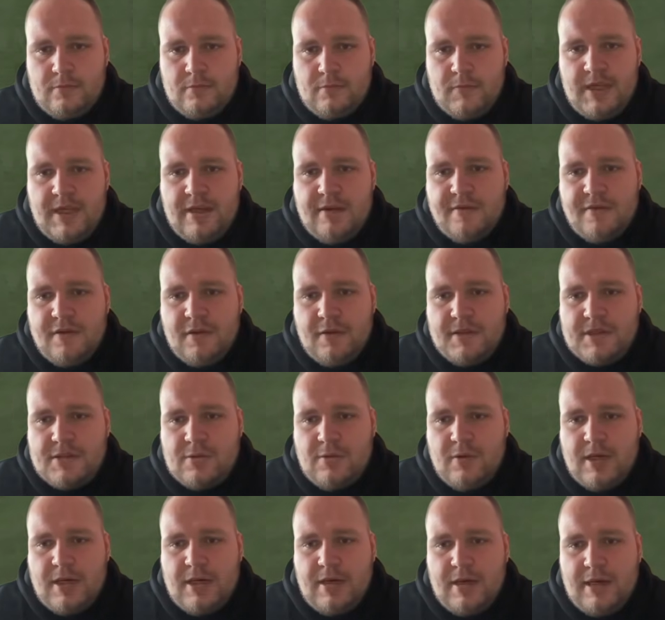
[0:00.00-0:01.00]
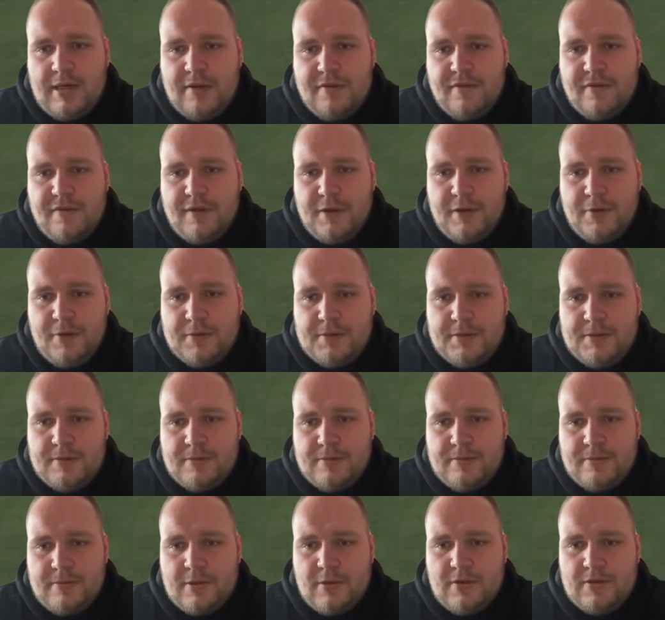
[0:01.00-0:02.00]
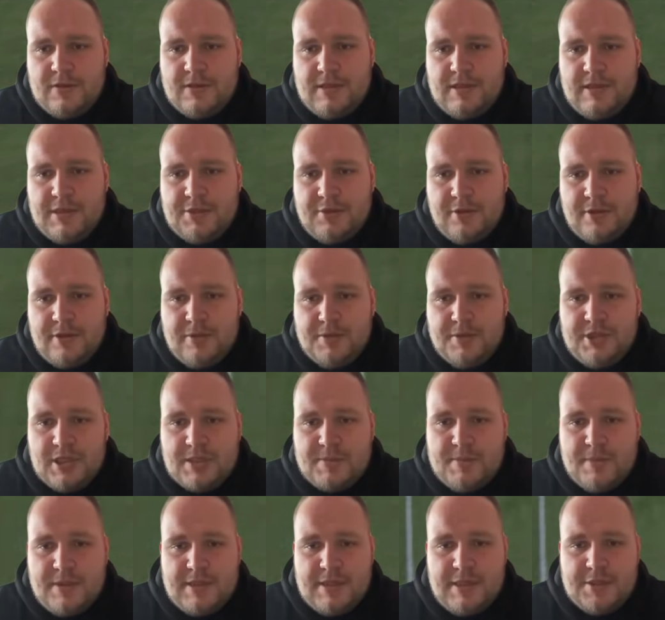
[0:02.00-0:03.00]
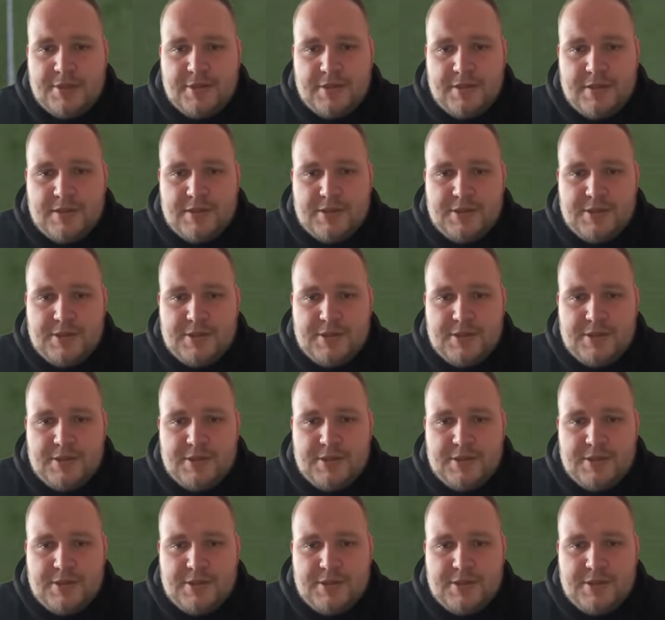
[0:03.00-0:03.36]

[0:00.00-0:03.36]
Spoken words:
even though it's quite high in the field, constantly trying to adjust positions.